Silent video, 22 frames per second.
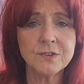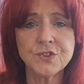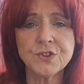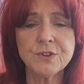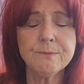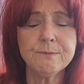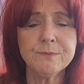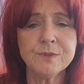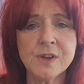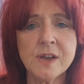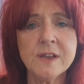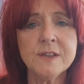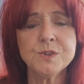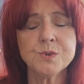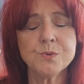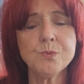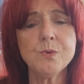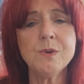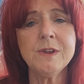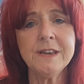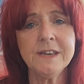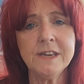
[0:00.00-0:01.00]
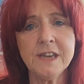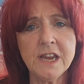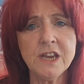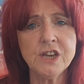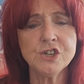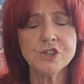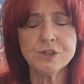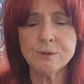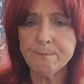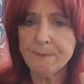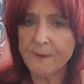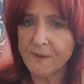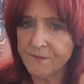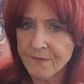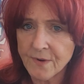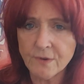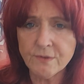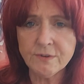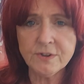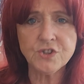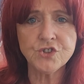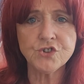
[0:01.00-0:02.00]
Sometimes we need to be
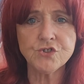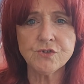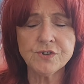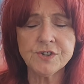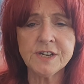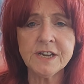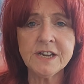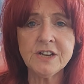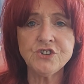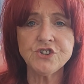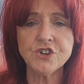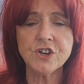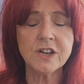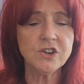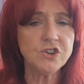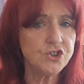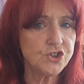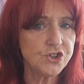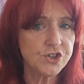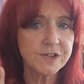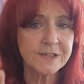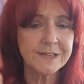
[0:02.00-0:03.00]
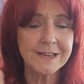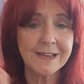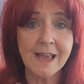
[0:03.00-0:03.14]
very strategic and just